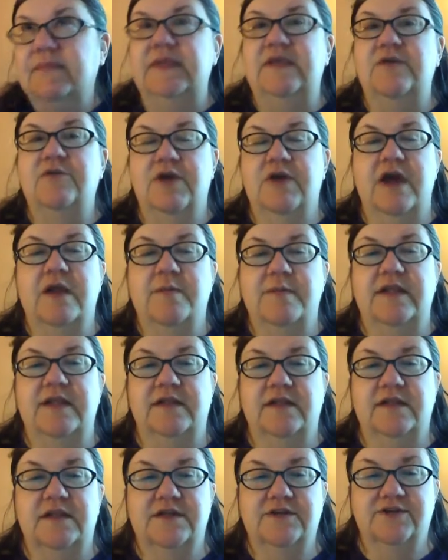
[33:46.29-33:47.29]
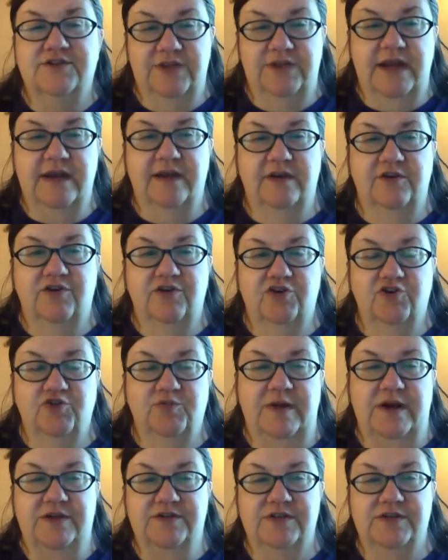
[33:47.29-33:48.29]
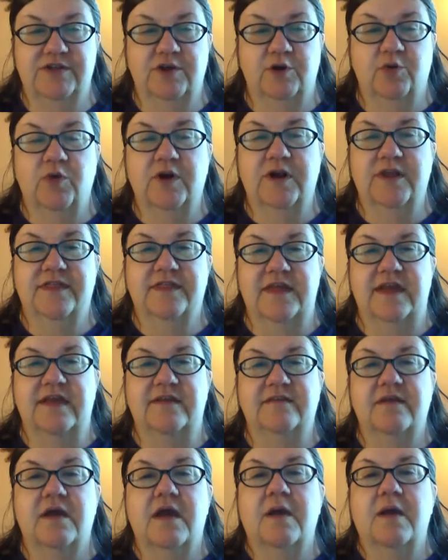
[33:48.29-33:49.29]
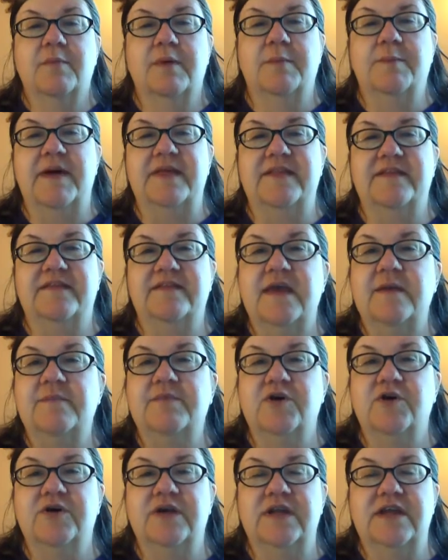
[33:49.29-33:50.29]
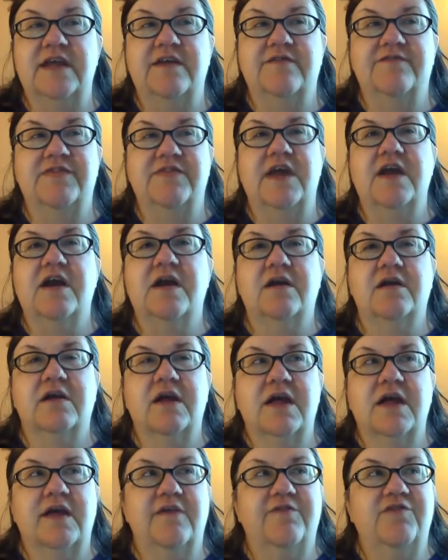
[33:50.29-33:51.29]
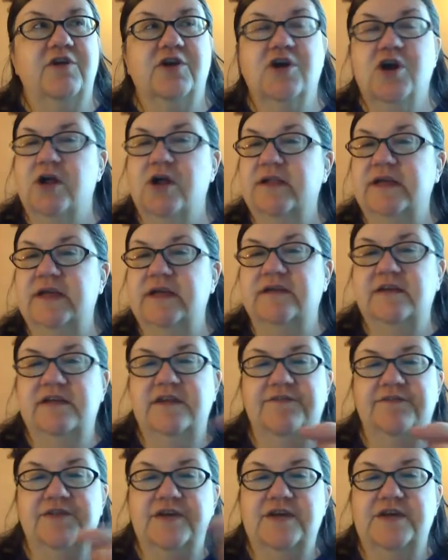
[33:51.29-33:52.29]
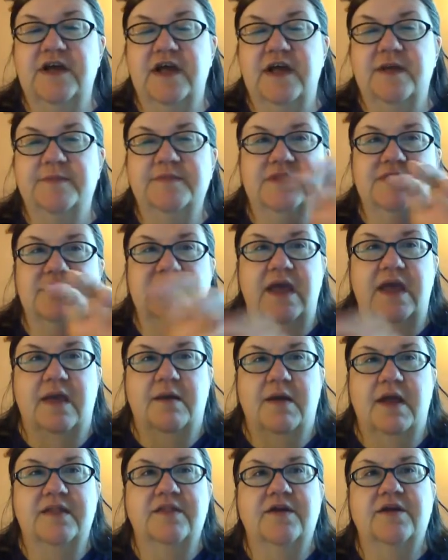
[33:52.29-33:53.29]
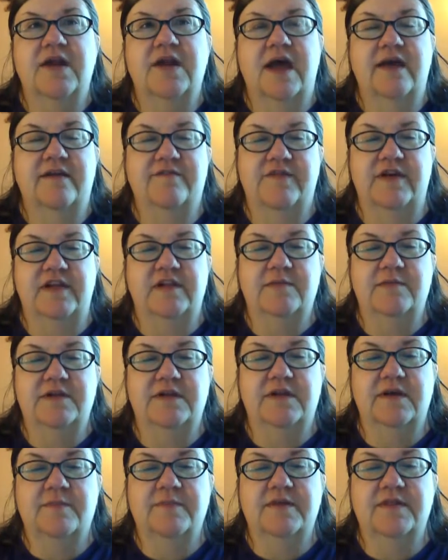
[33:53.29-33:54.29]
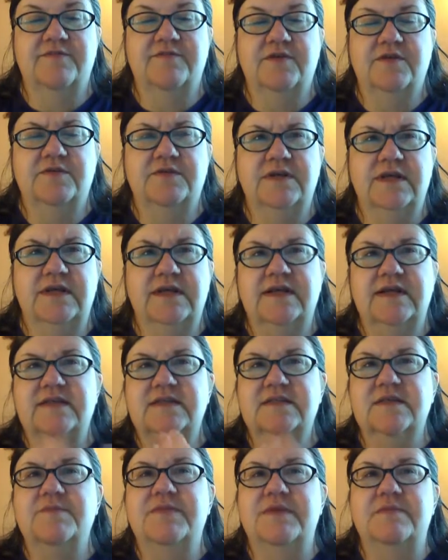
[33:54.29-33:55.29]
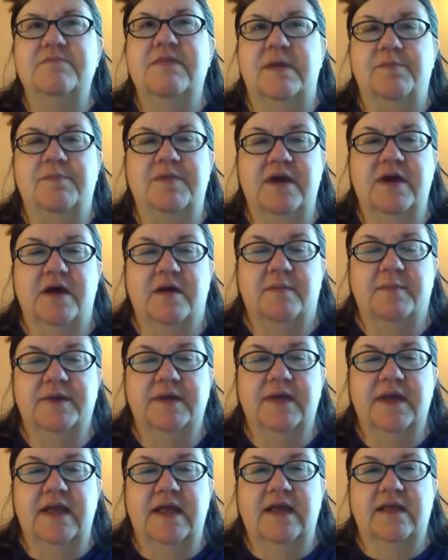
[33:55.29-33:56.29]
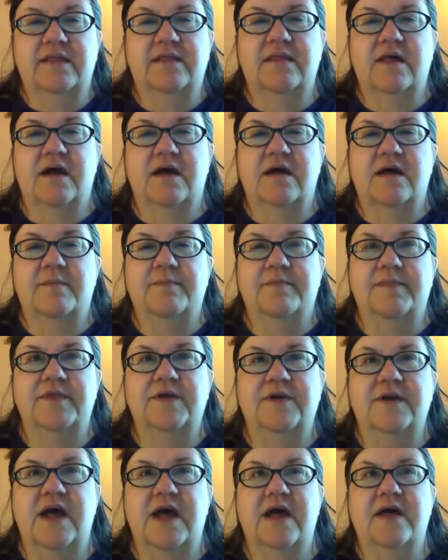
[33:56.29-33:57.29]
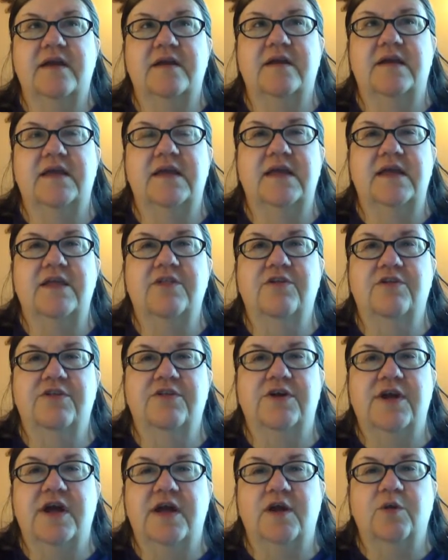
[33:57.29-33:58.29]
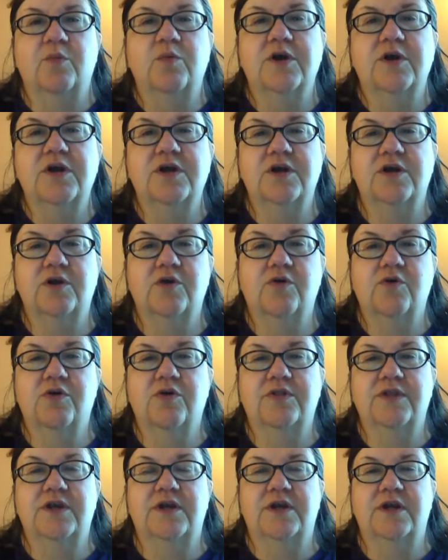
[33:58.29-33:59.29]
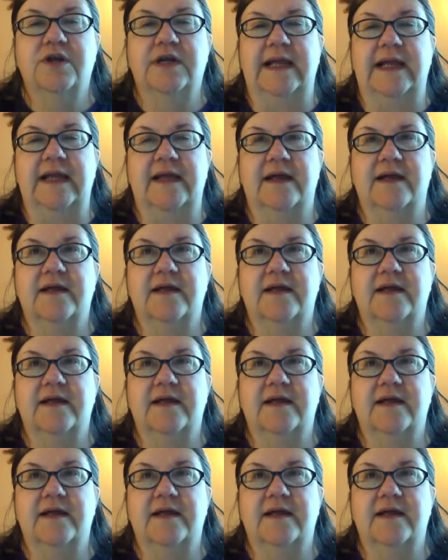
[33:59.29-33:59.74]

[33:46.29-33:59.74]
you got to be a little understanding to your spouse and their work things. But by the same token, if you're calling at different times of the day and they're not available to come to the phone, something might be up. They're not at work, or they're